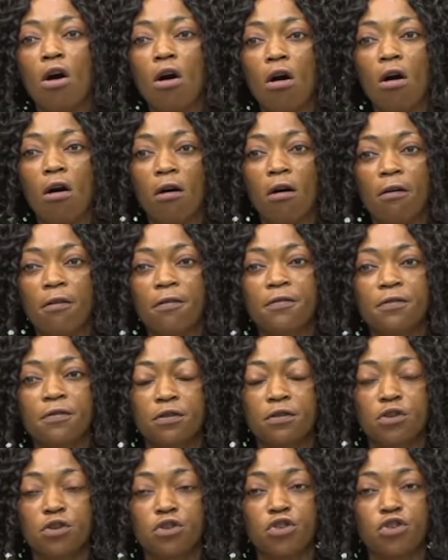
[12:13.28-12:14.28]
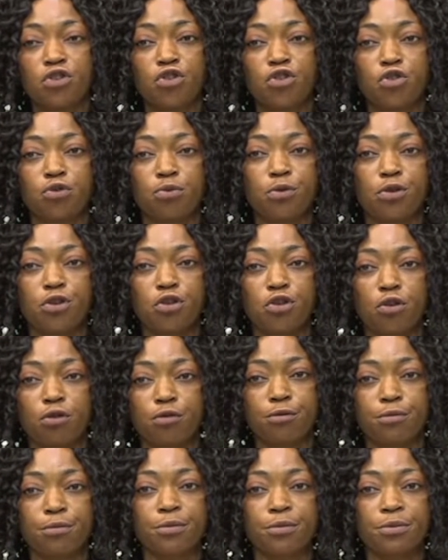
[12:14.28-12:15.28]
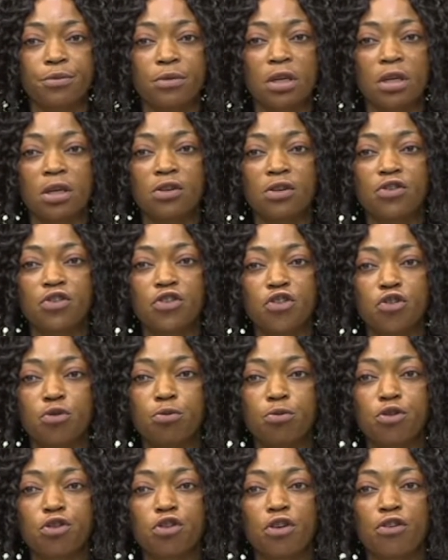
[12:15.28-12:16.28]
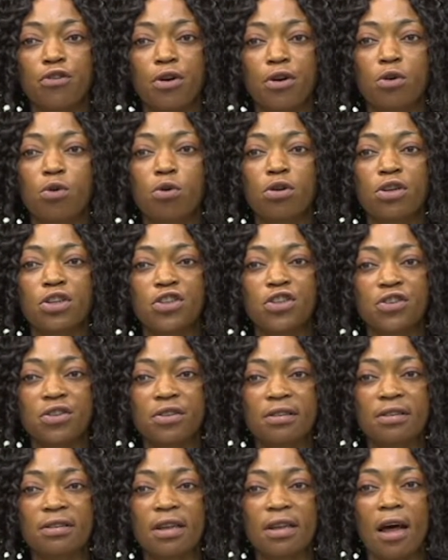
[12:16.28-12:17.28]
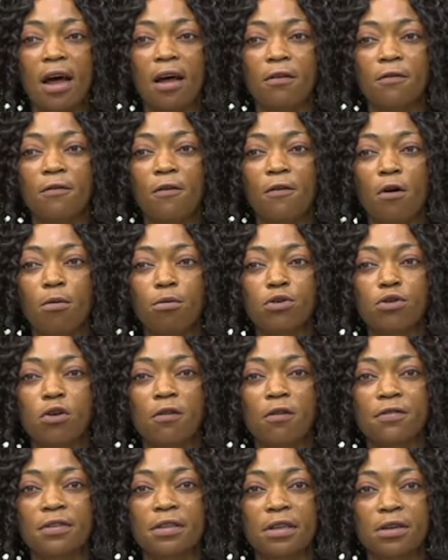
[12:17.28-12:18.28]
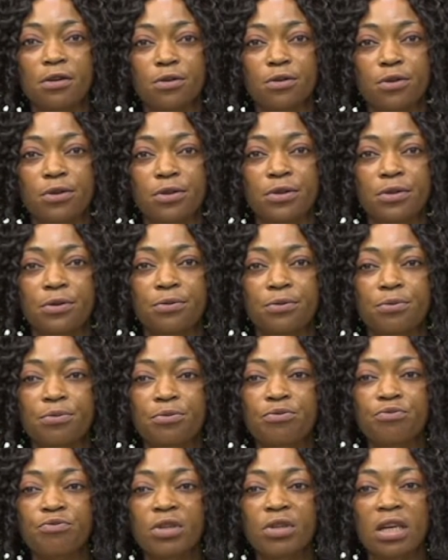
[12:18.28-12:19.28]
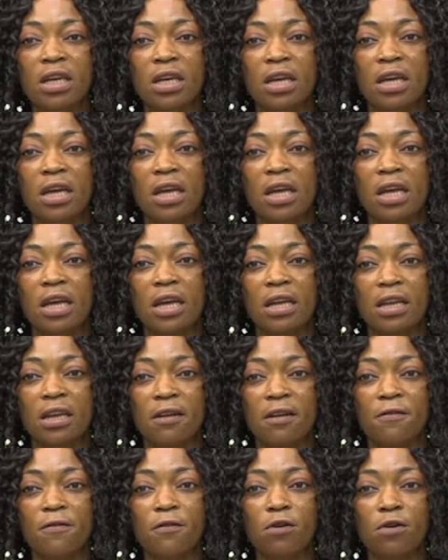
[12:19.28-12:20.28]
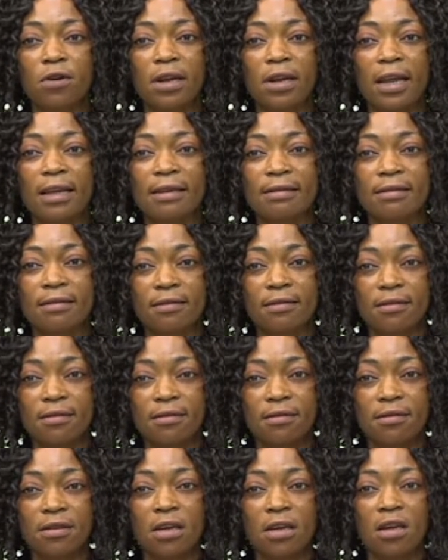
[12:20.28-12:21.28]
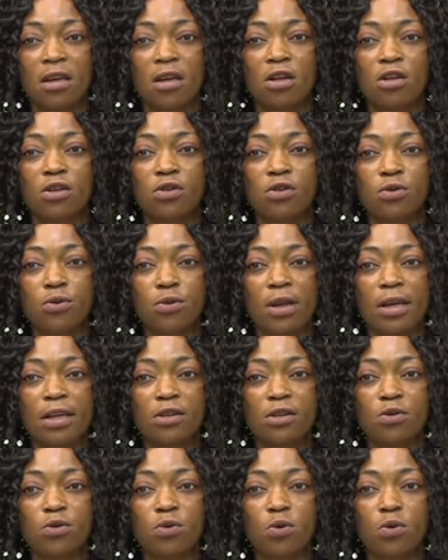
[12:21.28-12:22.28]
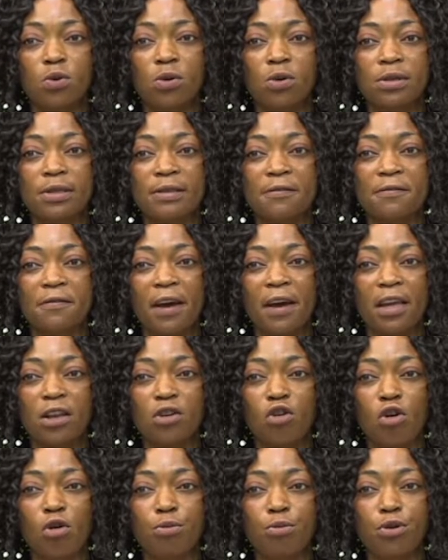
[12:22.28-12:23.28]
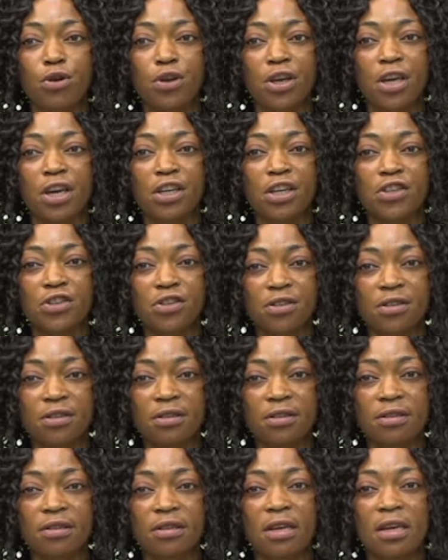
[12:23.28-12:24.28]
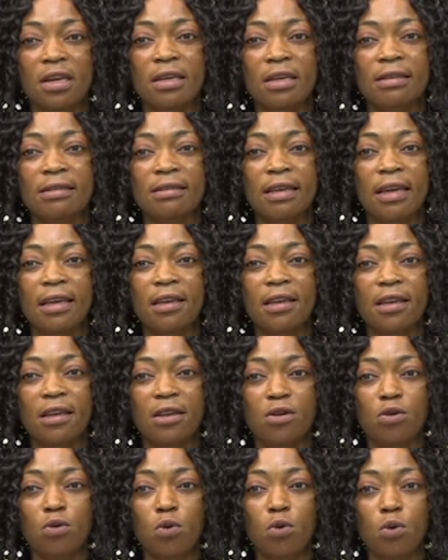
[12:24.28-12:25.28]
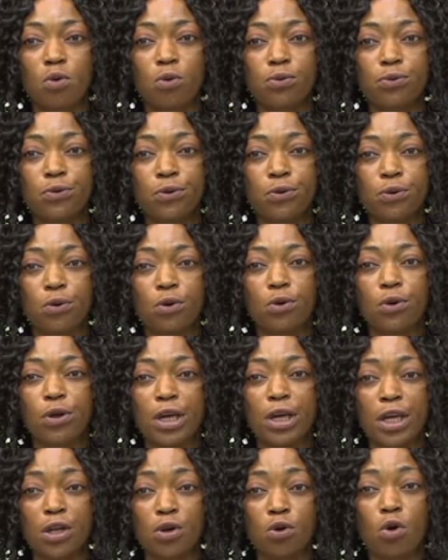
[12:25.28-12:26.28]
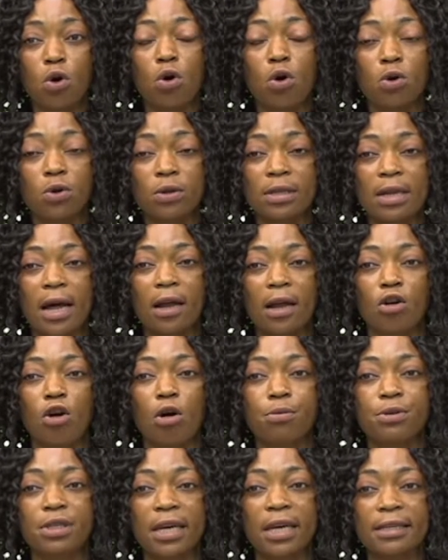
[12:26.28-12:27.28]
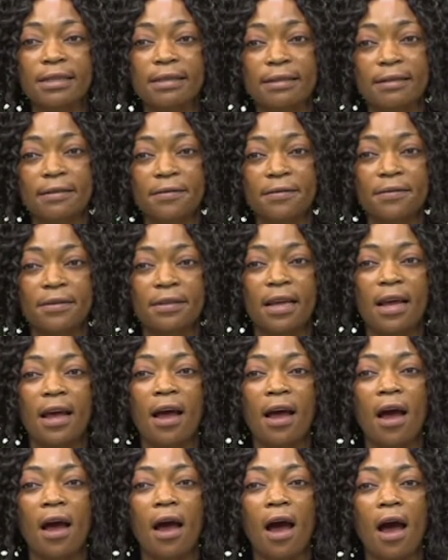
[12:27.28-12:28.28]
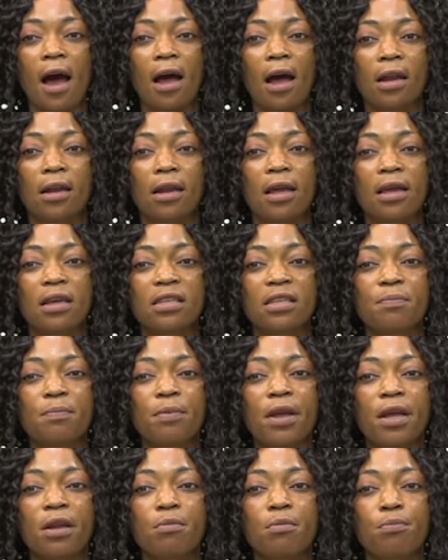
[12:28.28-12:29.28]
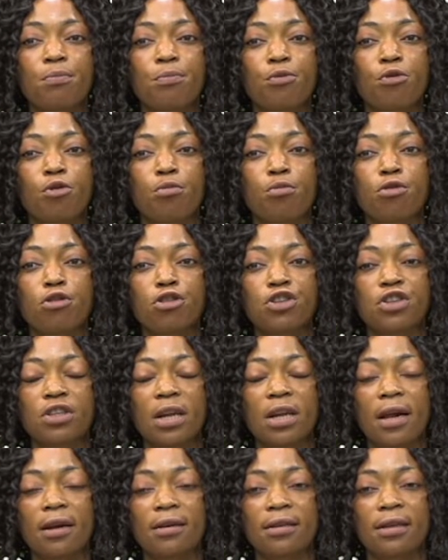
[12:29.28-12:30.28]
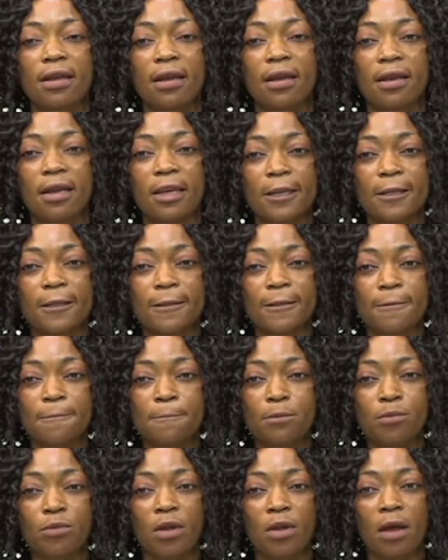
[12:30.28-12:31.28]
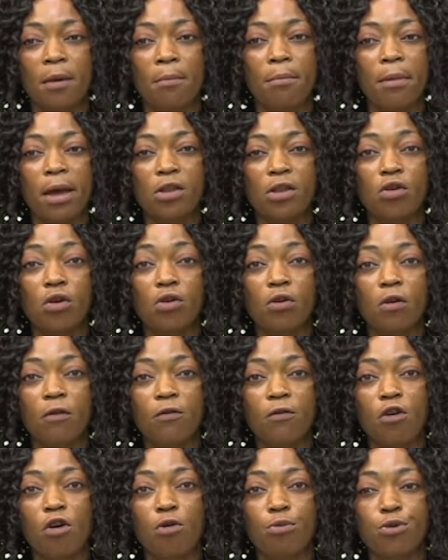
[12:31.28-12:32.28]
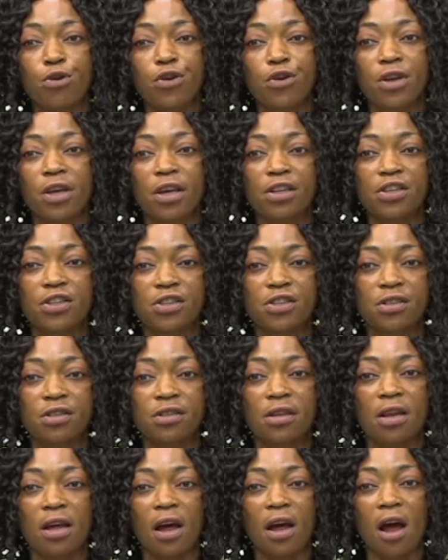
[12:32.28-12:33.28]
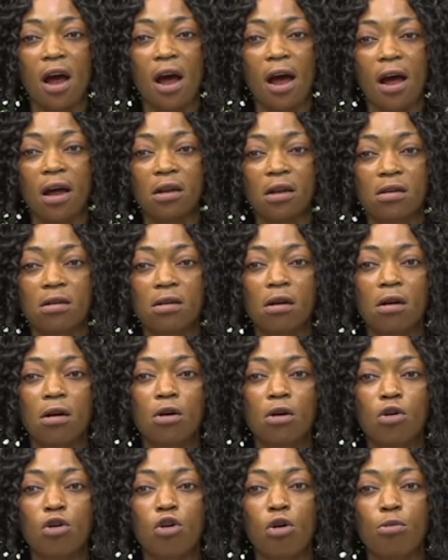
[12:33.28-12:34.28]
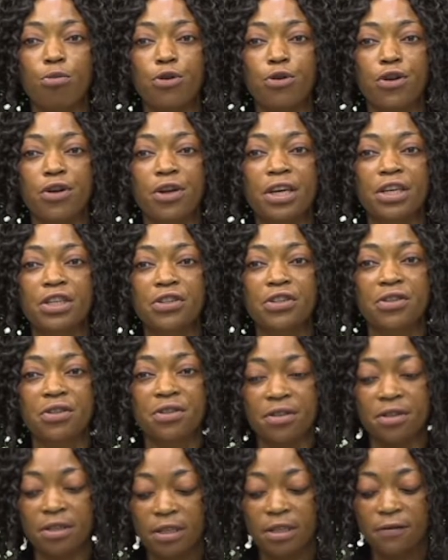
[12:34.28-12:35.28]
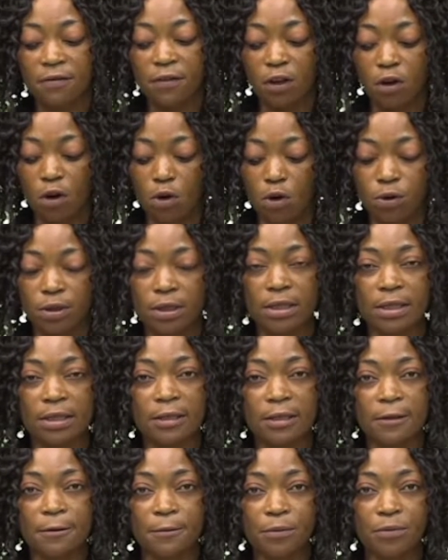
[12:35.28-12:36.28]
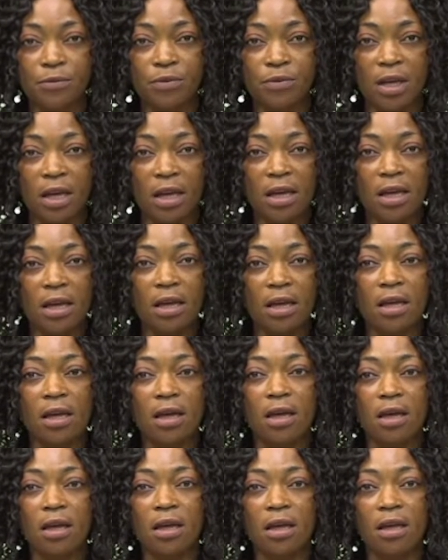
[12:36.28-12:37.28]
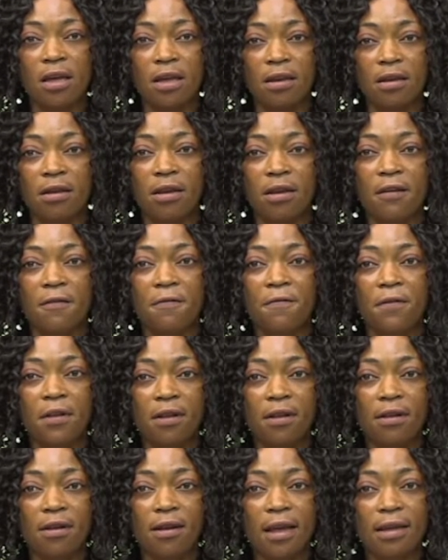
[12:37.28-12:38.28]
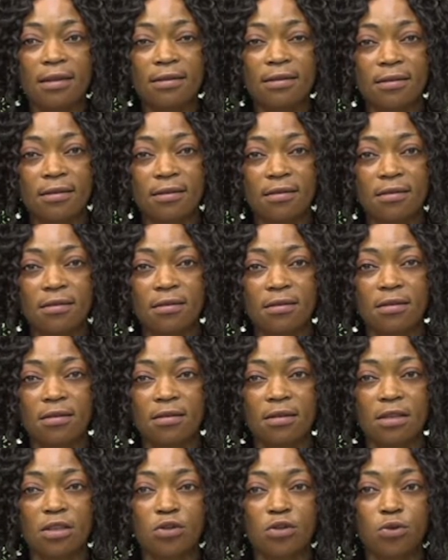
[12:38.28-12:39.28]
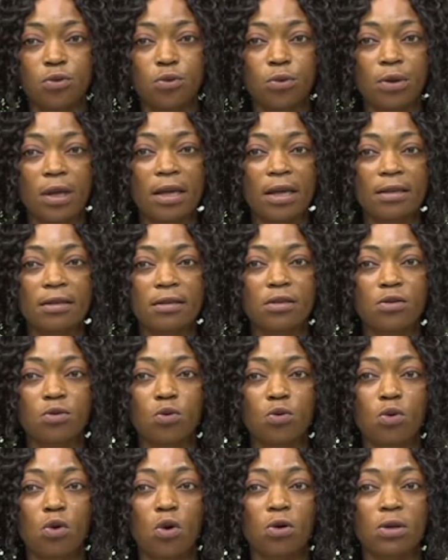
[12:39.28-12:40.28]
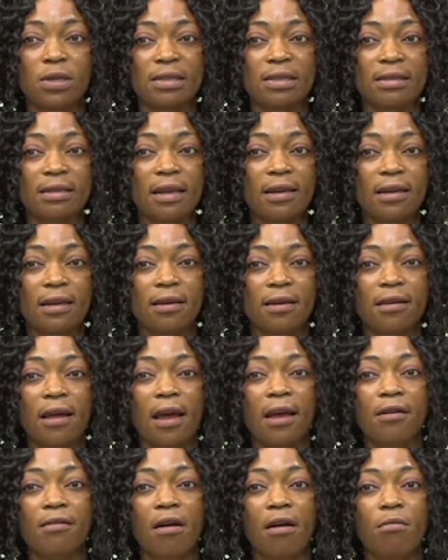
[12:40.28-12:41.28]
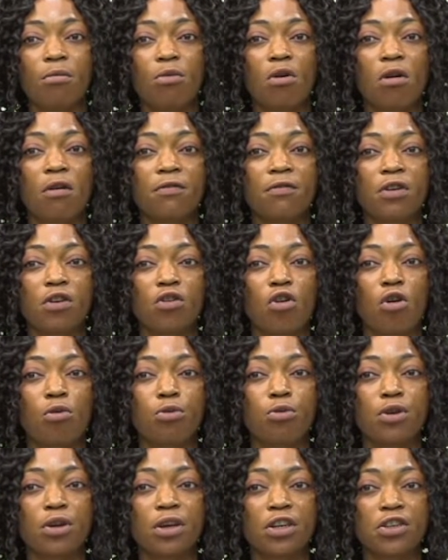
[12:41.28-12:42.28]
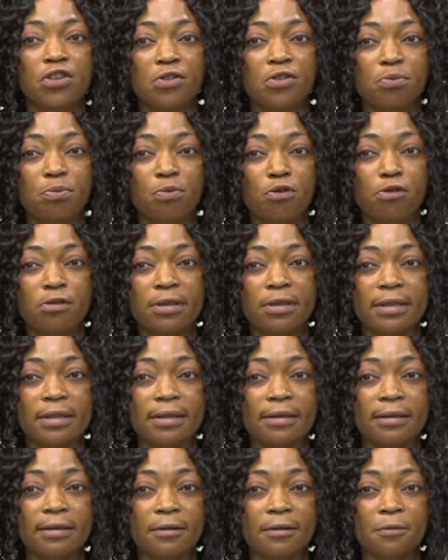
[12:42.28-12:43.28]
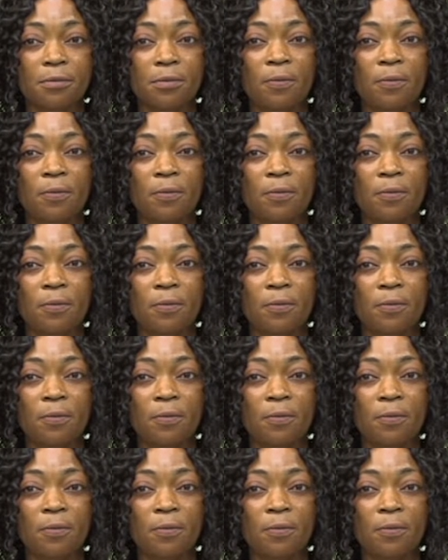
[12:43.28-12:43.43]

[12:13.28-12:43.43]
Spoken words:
of distribution, distribution regulations, and forms of sales. In the fourth lesson, students will define communication, state its goals and objectives, and explain promotional techniques, method of communication, and communication difficulties. In the fifth lesson, the students will understand the diagram of the communication process,